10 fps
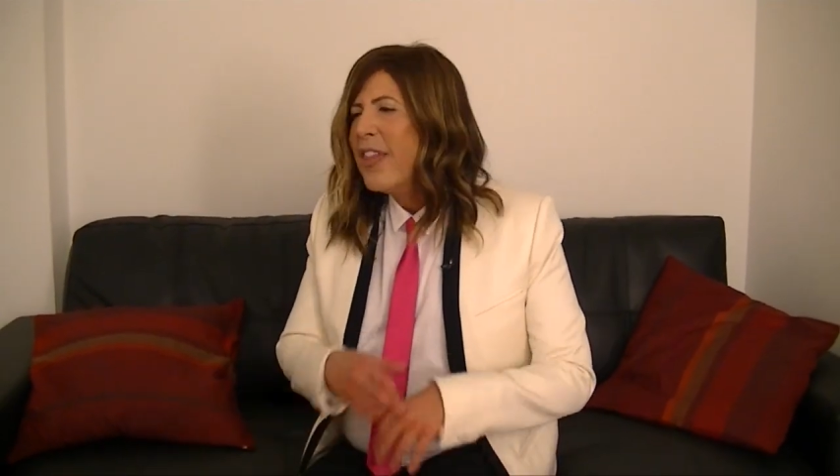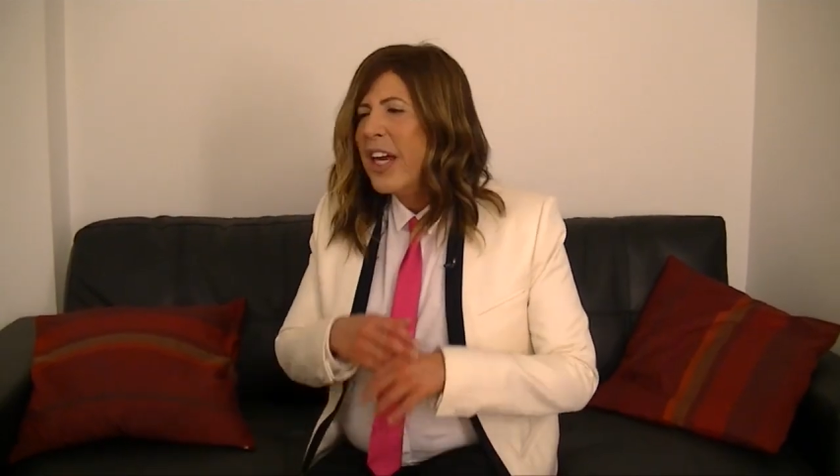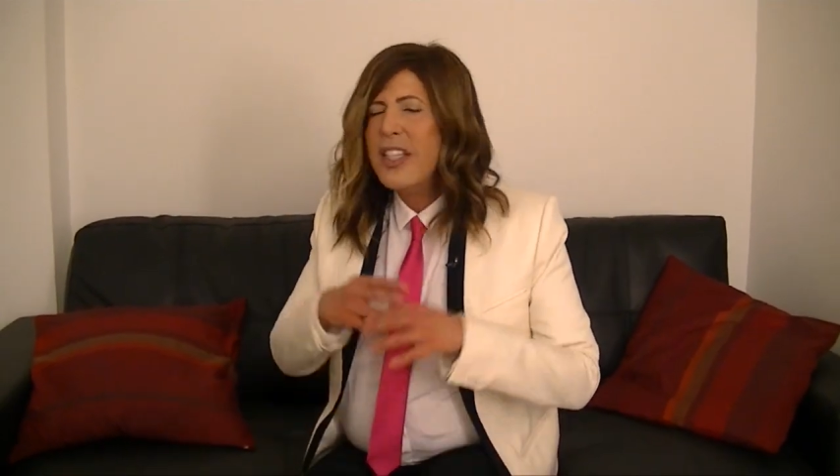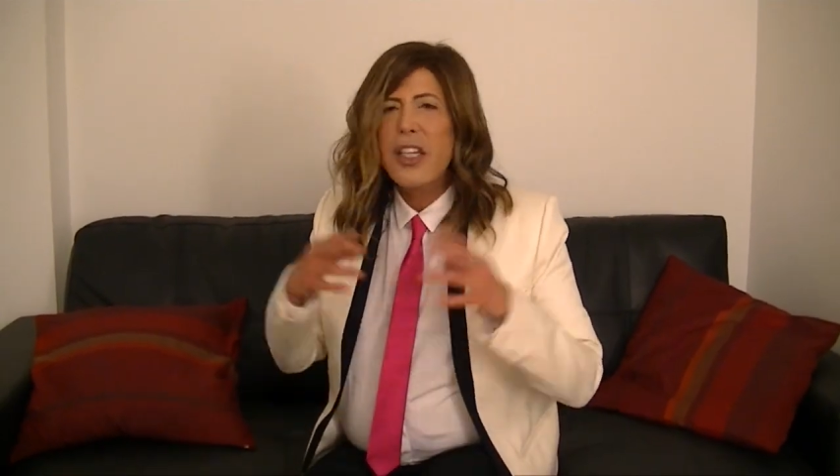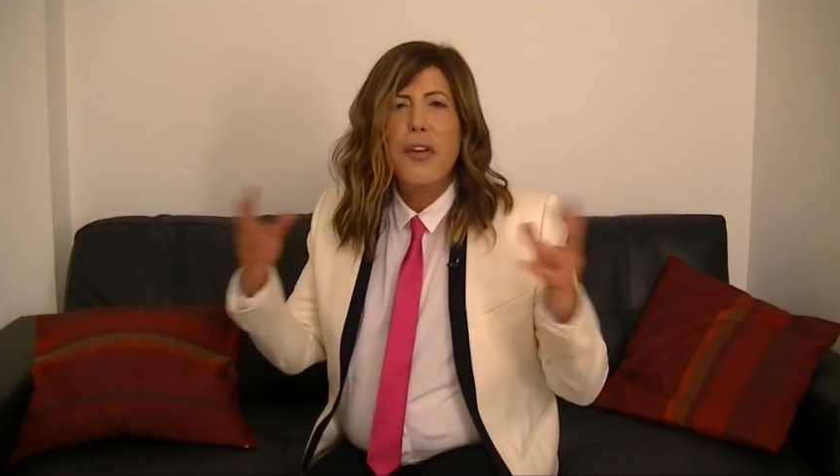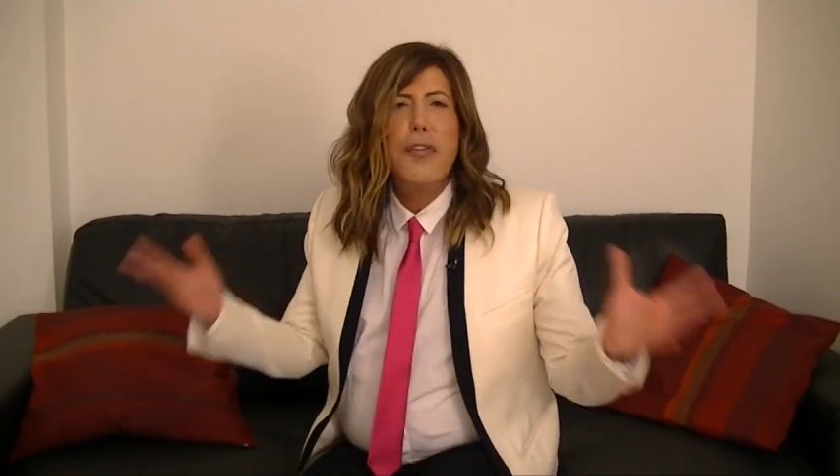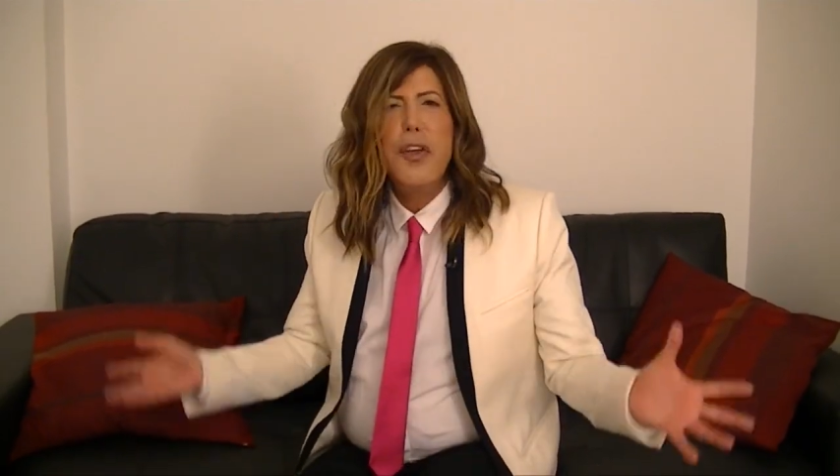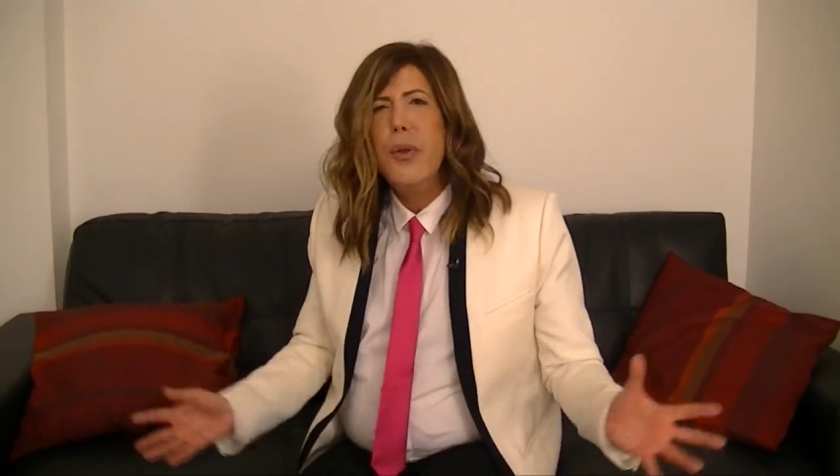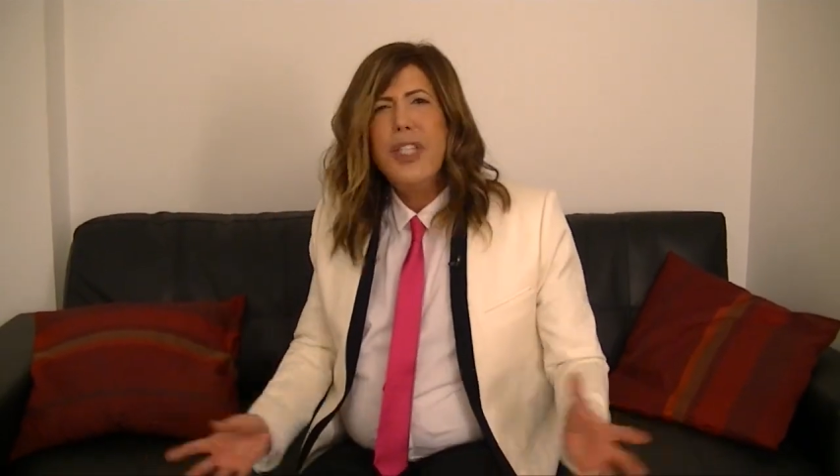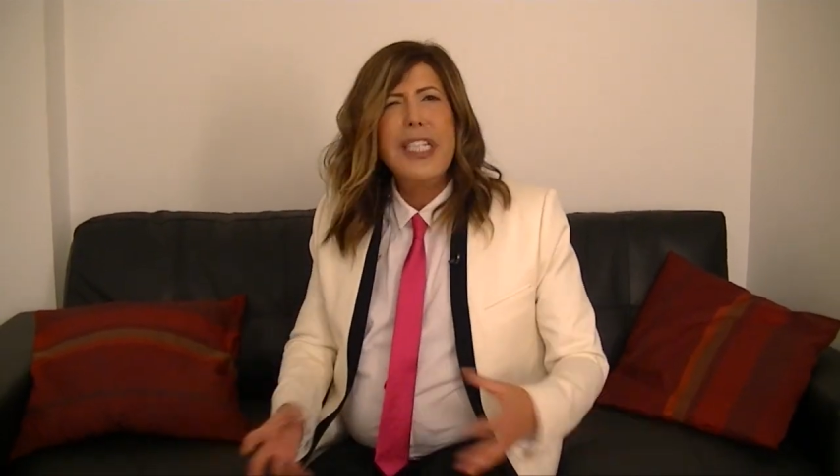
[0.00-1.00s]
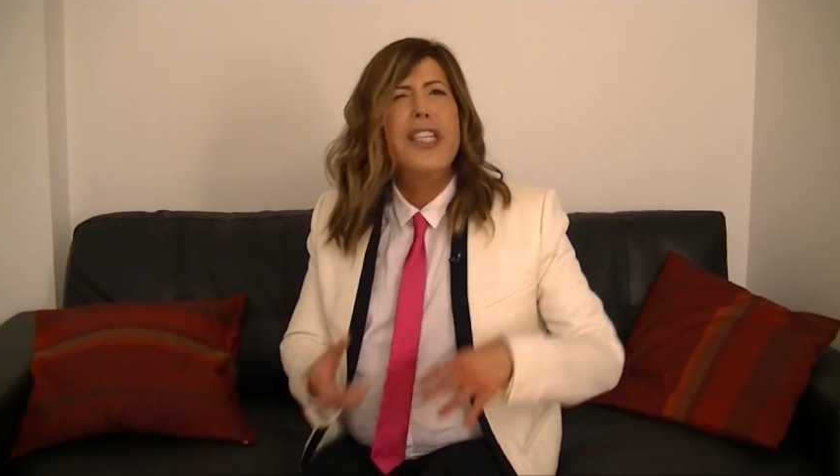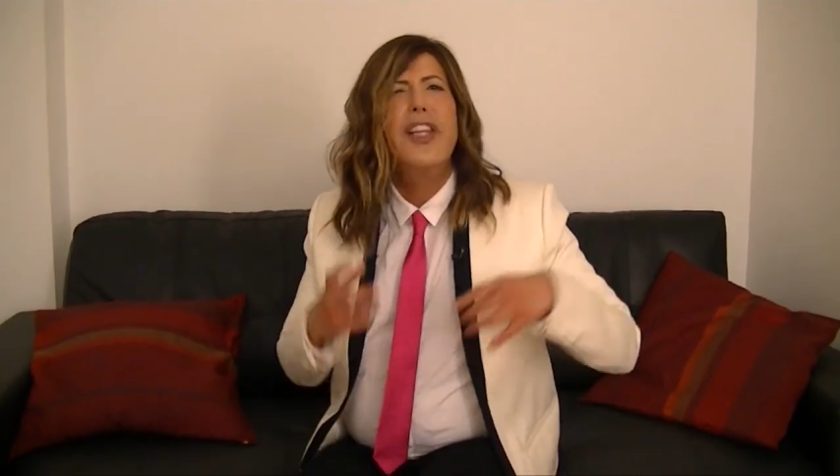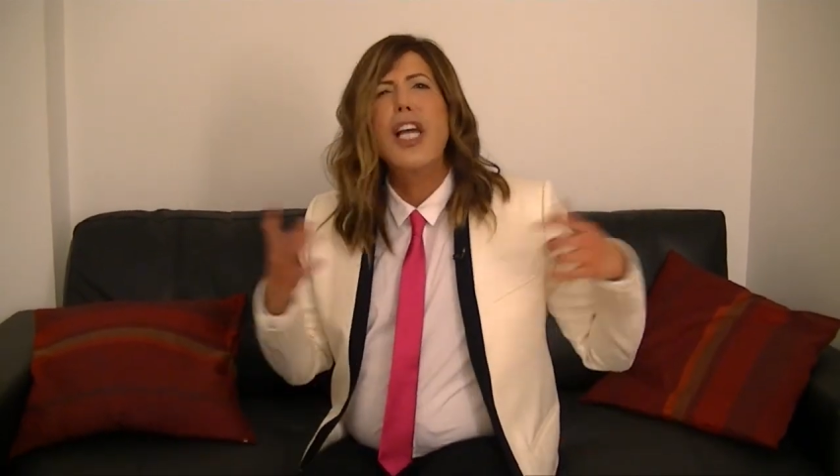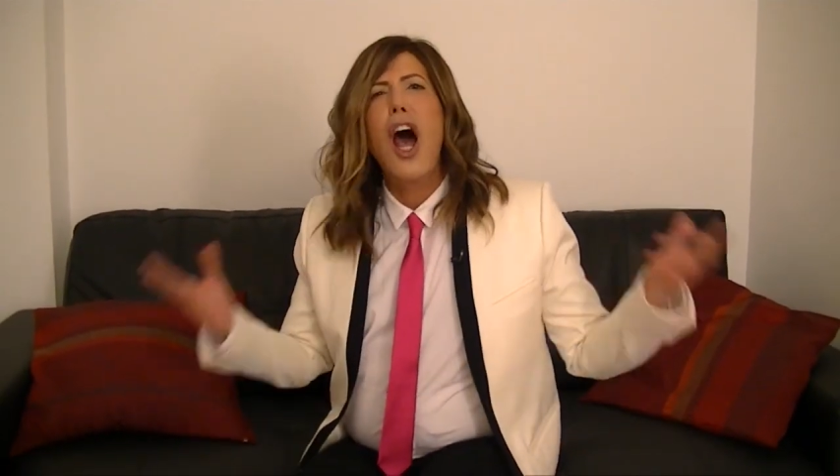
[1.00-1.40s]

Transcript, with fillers: that it's confusing to the